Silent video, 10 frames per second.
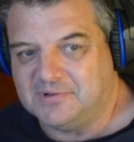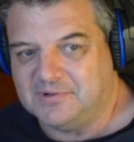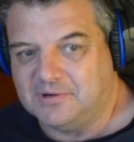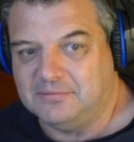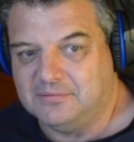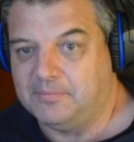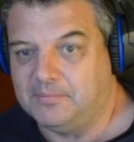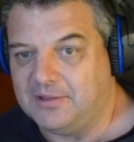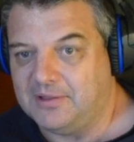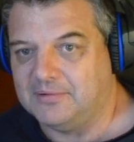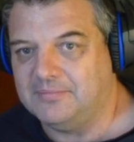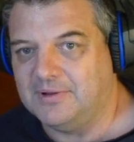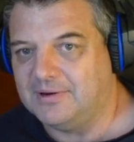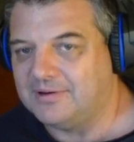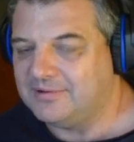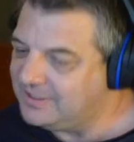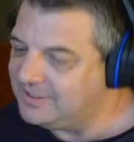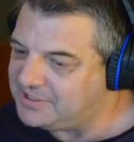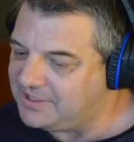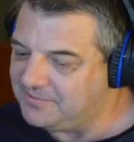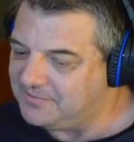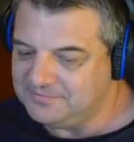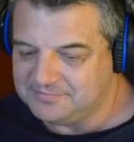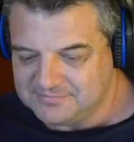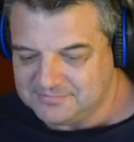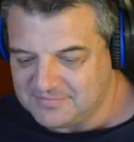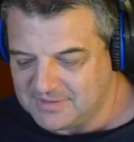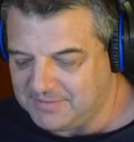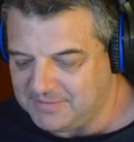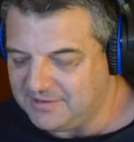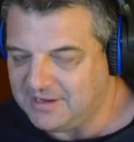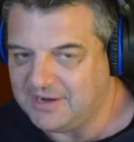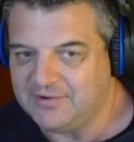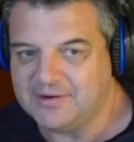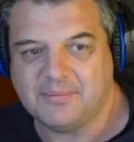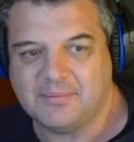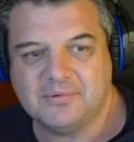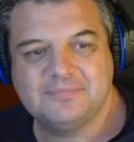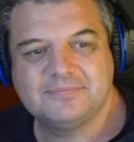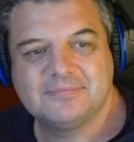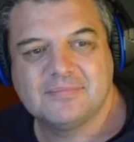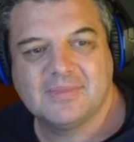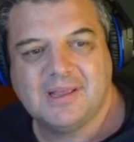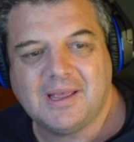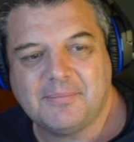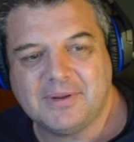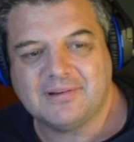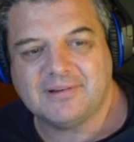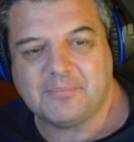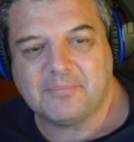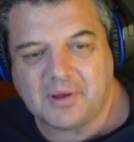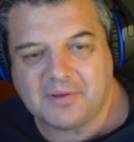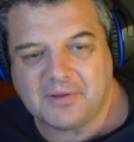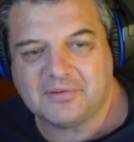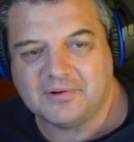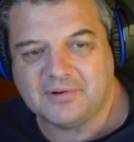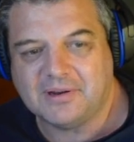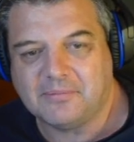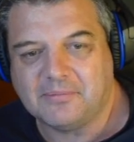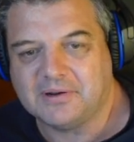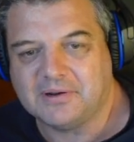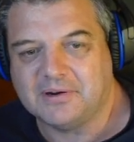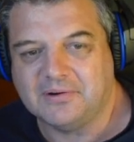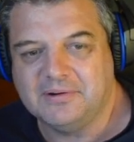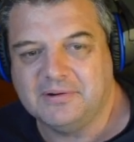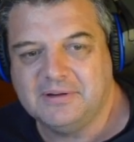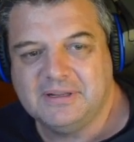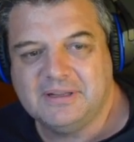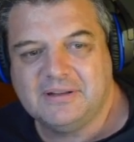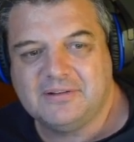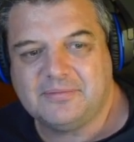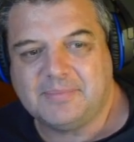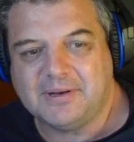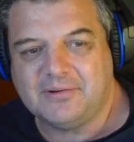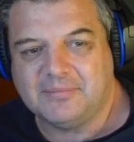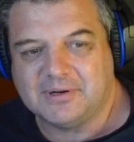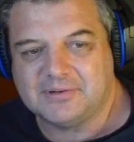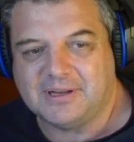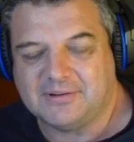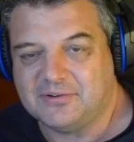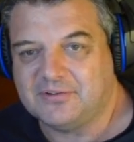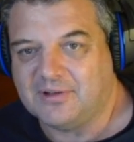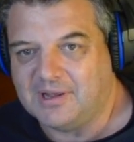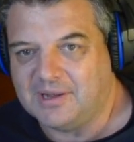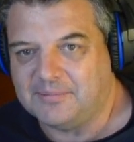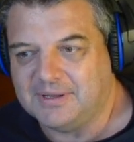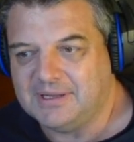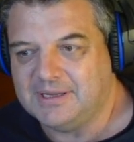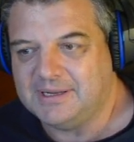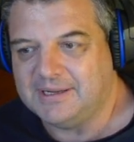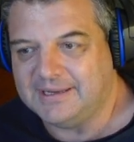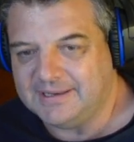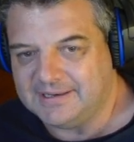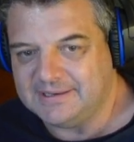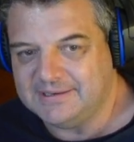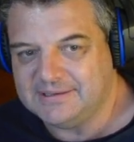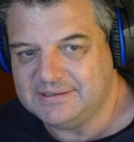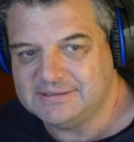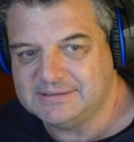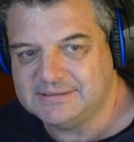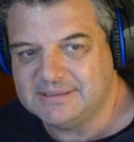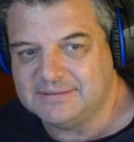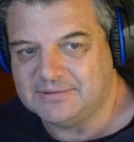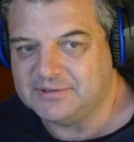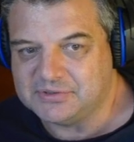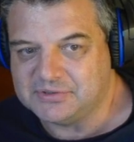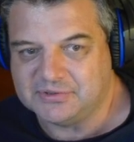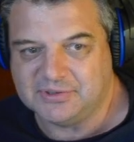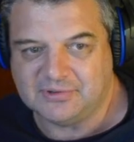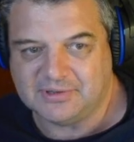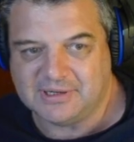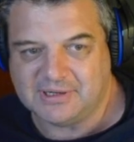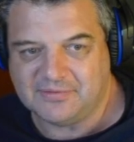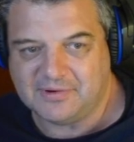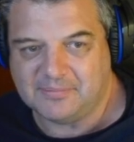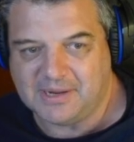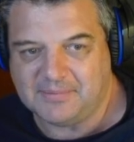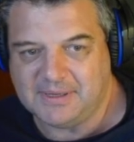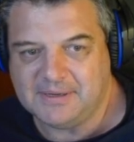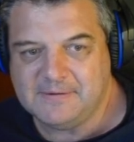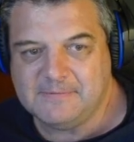Well, both of them. I'm not going to say she anymore. Meghan and Harry, the couple. It means that they both thought they weren't going to spend too much extra time in England. Not too sure who's looking after the baby.